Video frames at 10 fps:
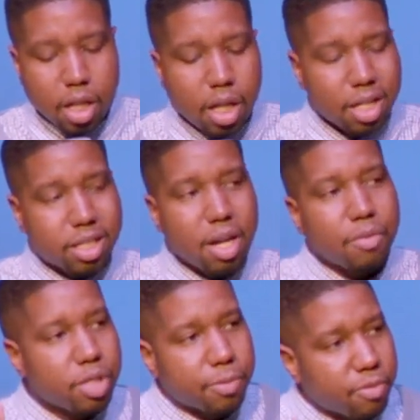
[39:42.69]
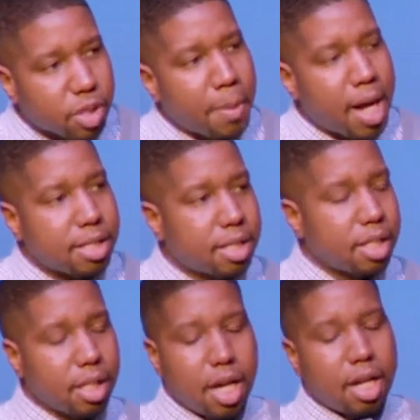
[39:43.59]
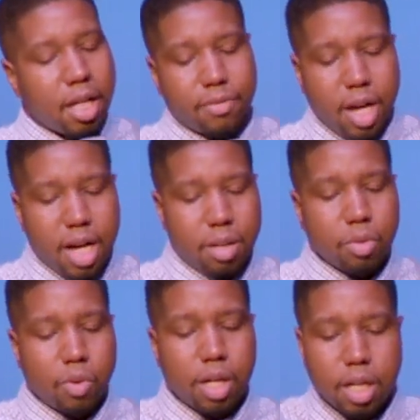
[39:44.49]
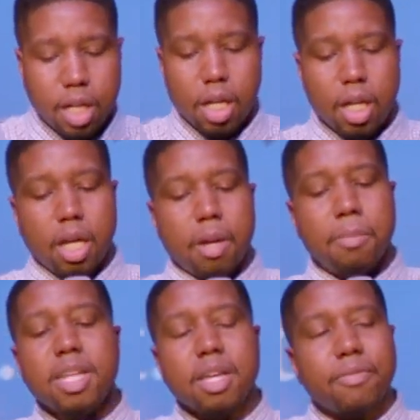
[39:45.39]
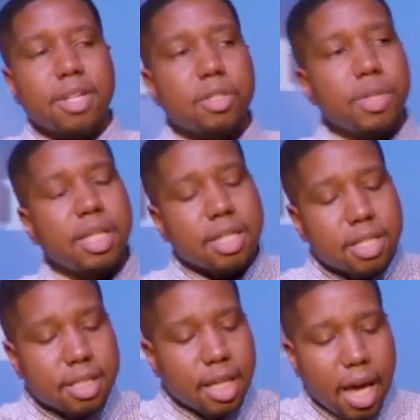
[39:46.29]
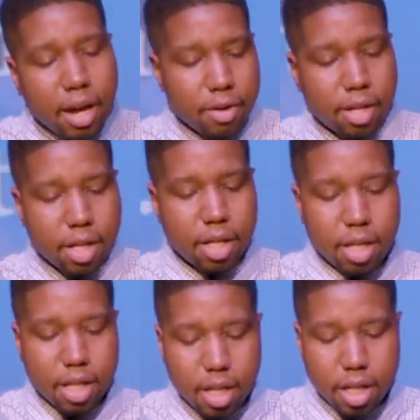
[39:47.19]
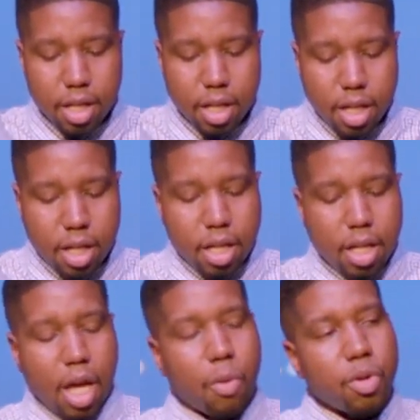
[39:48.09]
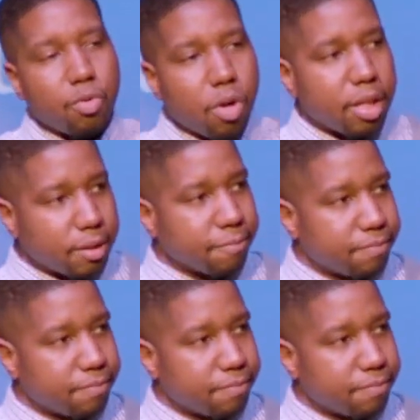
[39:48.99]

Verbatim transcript: Now, there are several responses to the cutting of God. Number one, many of us, we get scared and we run.